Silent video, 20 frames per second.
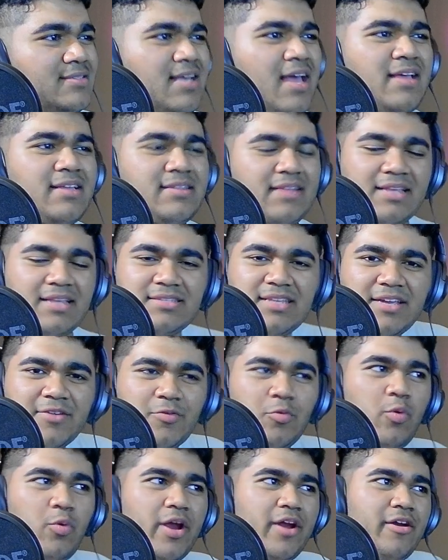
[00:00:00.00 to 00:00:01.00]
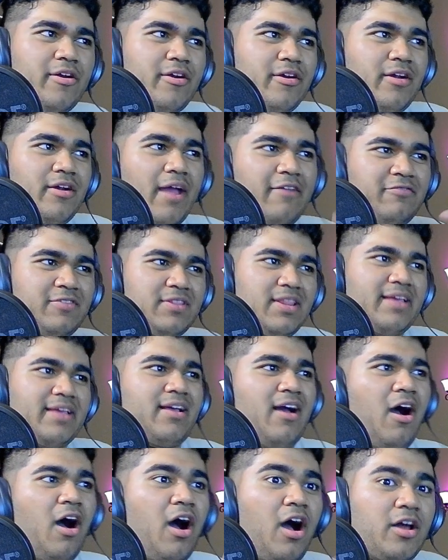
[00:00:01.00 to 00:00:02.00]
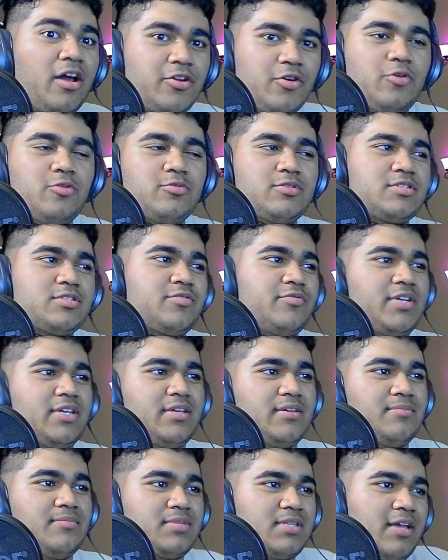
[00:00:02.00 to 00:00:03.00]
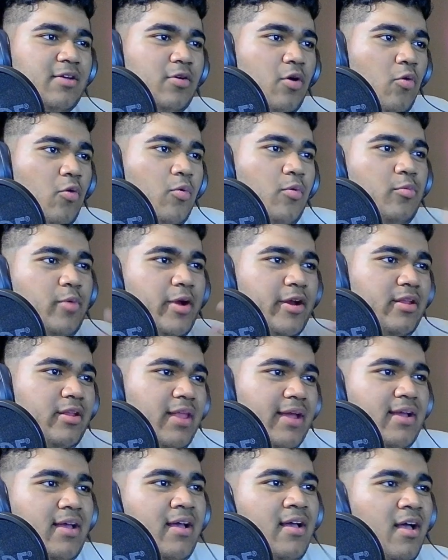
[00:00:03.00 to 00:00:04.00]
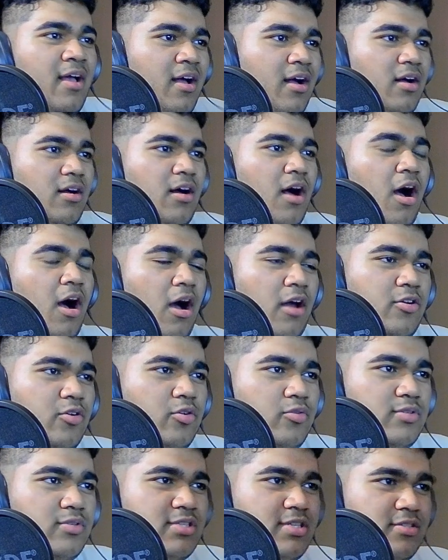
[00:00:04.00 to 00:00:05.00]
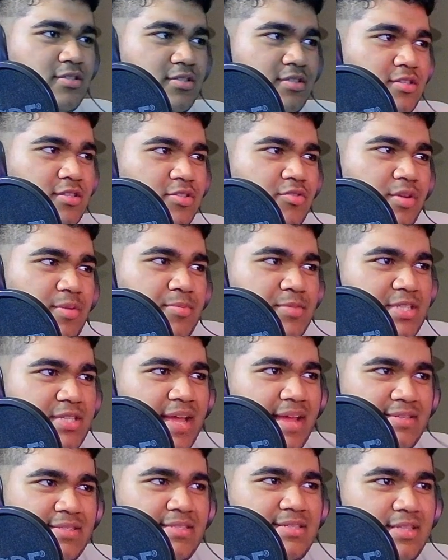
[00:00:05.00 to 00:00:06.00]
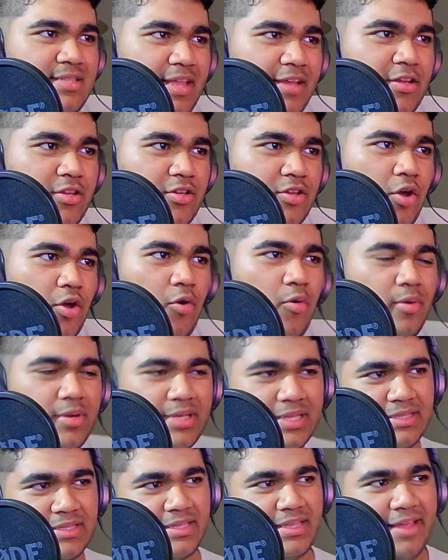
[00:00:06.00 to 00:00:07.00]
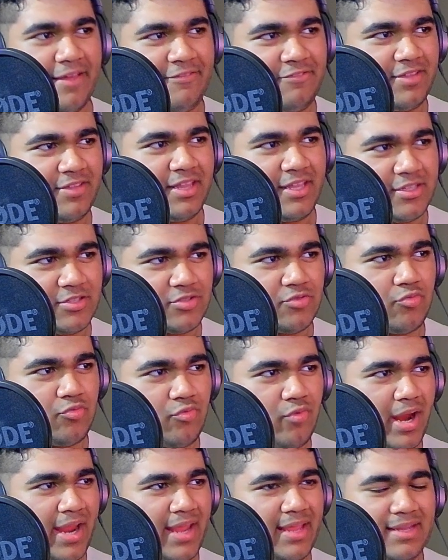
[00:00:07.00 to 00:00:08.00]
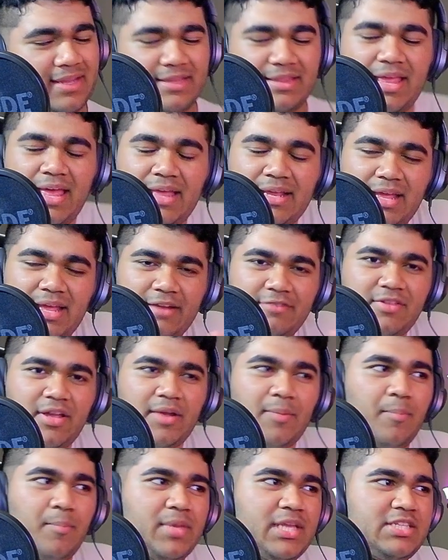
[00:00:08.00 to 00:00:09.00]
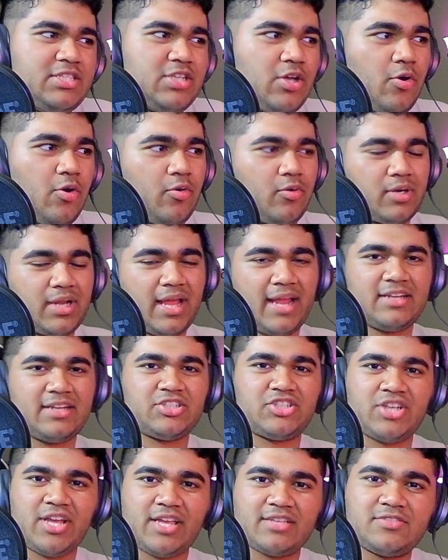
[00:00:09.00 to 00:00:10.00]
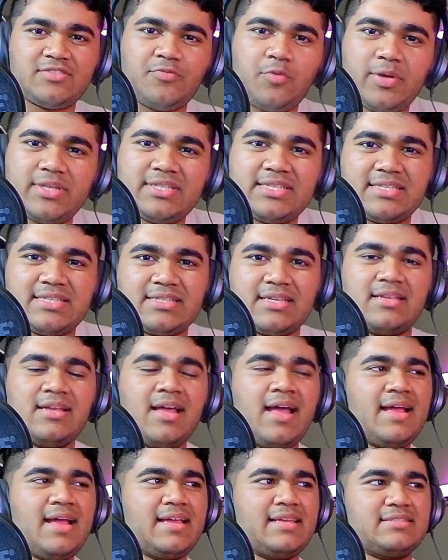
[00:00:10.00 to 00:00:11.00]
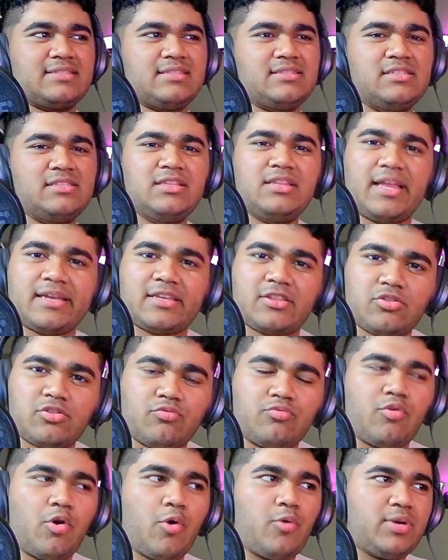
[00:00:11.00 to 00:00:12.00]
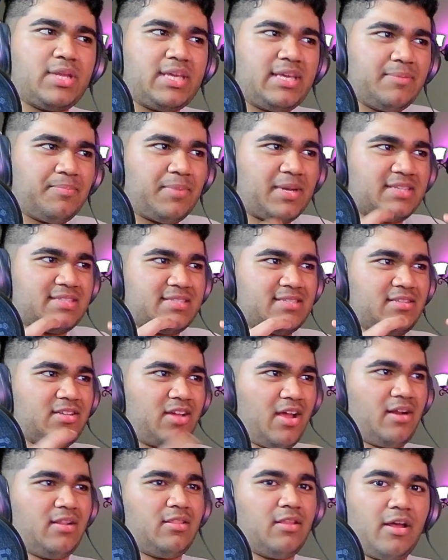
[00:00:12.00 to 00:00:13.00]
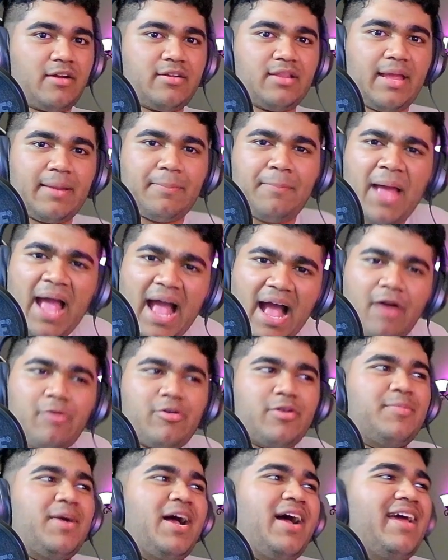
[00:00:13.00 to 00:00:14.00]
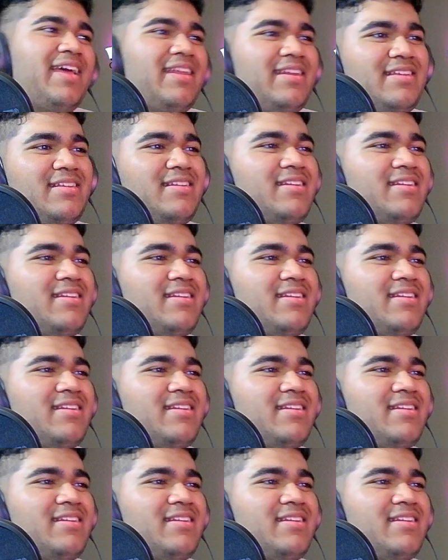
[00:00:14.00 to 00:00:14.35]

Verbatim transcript: That's like where I feel like auto screams, like where like autos uh, screams tend to like go. It, I feel like it's right in that kind of like mid tone, kind of chest voice. It's a it's a little like throaty, but it's still got a lot of like power behind it.